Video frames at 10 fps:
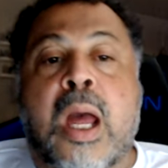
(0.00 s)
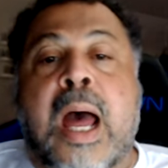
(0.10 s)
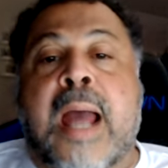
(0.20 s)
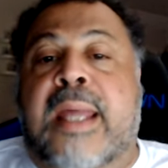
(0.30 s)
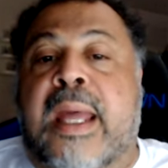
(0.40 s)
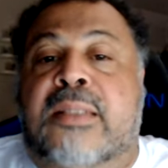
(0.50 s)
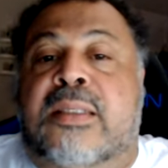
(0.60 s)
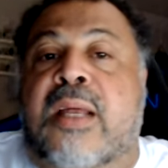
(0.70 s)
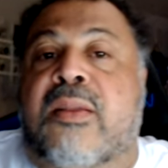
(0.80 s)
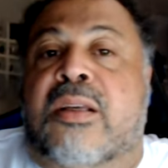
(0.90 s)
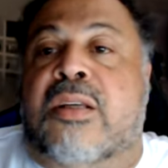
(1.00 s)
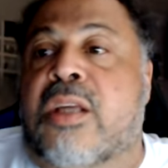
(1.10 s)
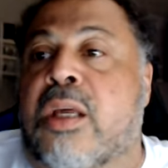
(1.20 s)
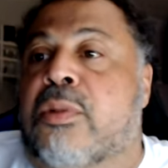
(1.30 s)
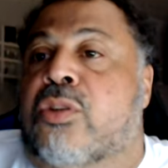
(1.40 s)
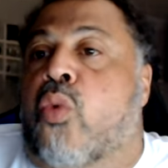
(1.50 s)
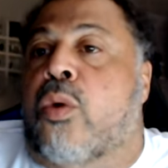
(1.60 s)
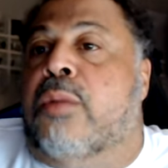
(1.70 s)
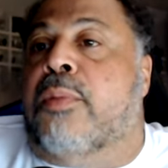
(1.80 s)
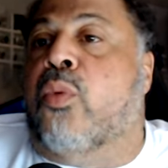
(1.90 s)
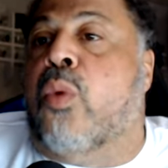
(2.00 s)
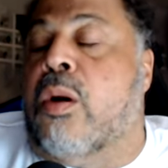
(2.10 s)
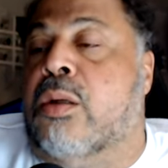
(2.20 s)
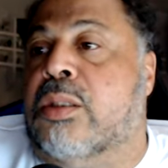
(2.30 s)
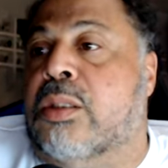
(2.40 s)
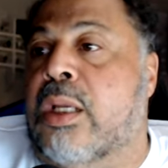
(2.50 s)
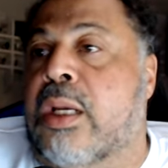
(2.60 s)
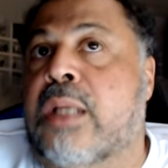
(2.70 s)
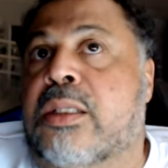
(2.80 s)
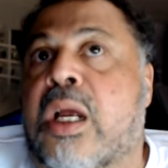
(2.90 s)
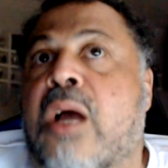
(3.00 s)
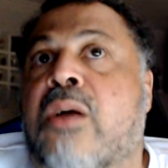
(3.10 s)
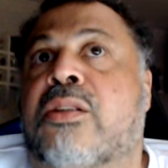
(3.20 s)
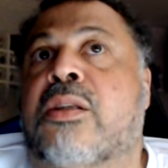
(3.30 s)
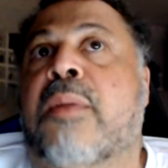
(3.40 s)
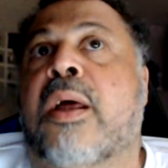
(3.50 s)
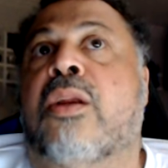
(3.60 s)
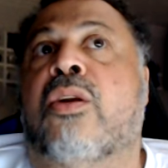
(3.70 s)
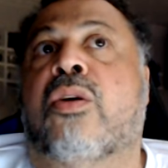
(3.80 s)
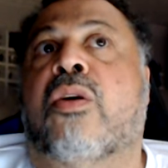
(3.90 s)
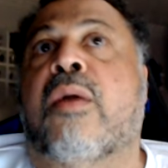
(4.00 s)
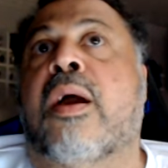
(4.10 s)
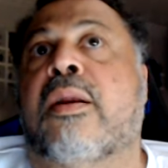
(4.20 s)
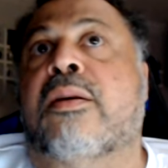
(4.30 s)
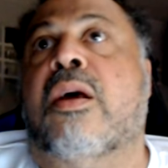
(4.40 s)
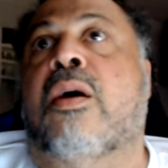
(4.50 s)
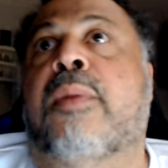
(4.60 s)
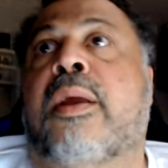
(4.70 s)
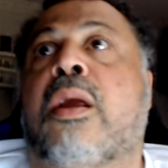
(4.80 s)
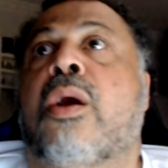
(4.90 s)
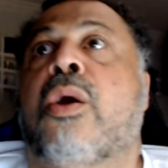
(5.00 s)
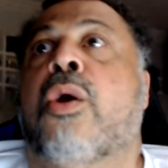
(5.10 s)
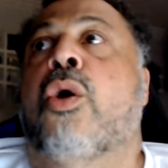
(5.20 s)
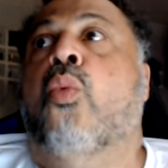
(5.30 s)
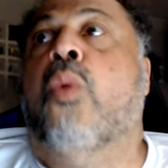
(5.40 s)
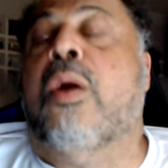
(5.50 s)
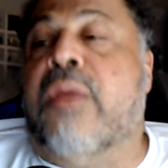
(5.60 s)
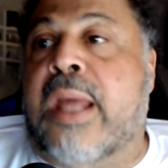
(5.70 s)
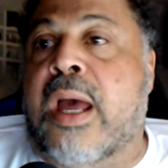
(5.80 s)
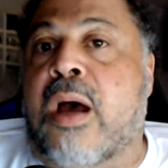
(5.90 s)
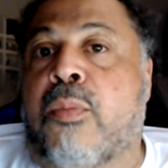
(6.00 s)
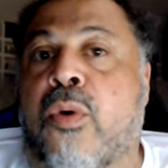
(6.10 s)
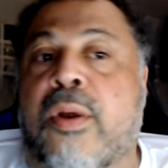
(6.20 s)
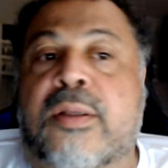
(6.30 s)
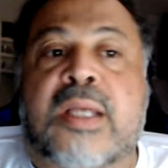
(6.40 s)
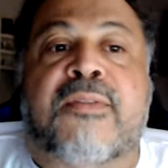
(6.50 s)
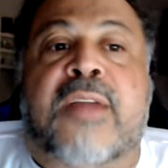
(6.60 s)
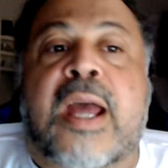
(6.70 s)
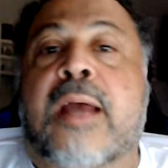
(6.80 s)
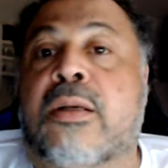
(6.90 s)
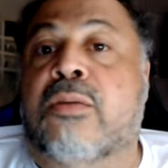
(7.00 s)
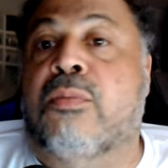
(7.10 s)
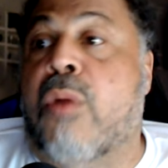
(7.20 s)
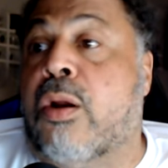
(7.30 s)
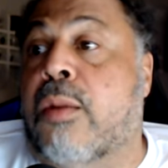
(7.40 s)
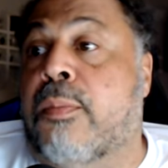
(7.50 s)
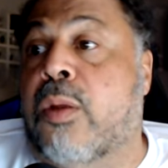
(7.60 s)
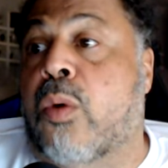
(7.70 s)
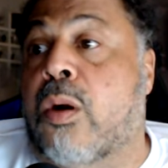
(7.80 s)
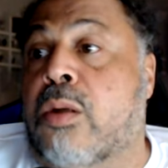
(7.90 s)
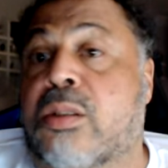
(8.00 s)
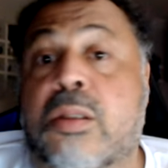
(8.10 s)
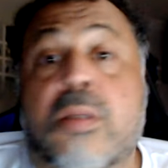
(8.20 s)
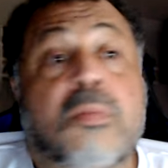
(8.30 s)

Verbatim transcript: I can't say that the team is going to be worse, and I challenge somebody to look around and tell me where the Cowboys have gotten markedly worse.